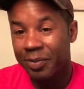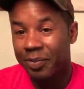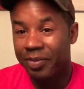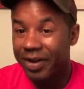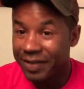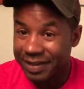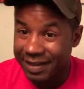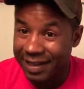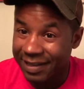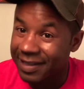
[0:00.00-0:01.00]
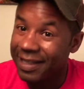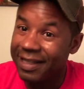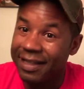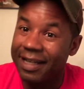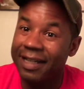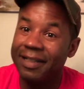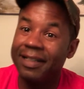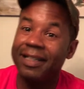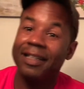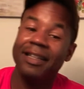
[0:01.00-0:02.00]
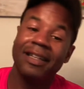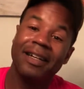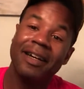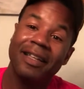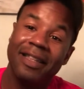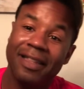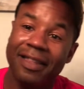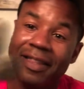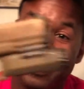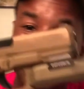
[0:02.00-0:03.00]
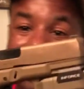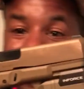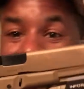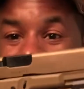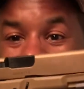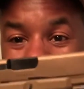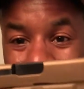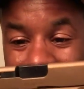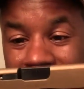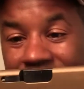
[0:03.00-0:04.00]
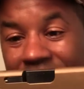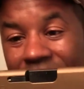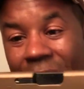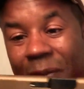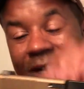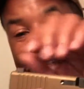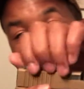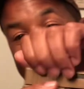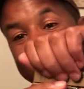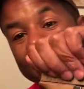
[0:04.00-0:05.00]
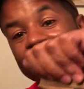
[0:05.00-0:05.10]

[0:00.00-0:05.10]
Previously, I said that this gun had the worst trigger of all my guns.